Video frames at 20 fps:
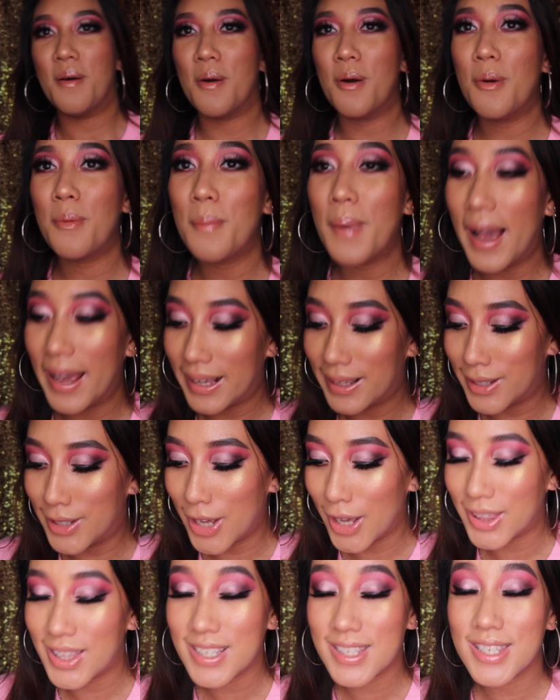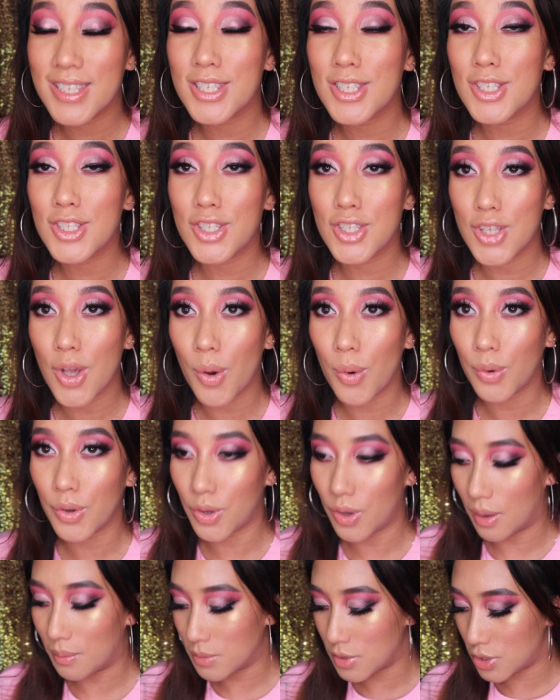Oh my god, this is so
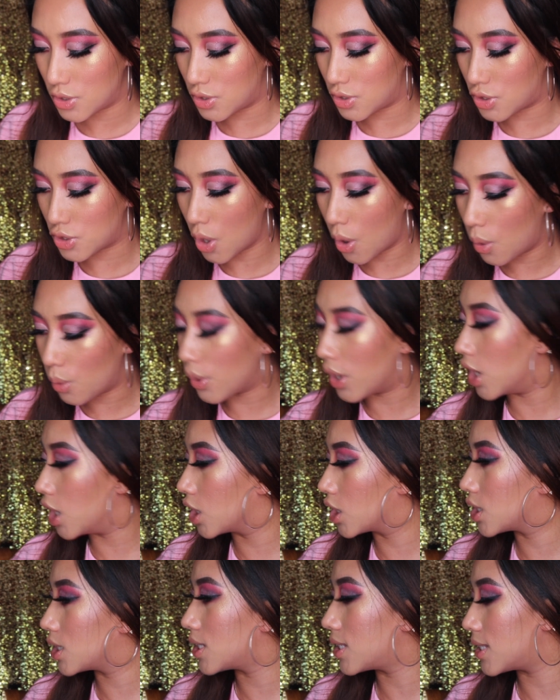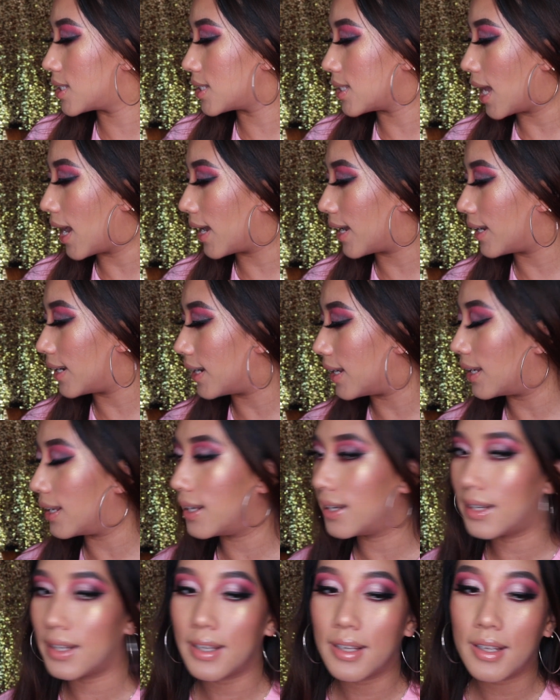cute. I'm so excited.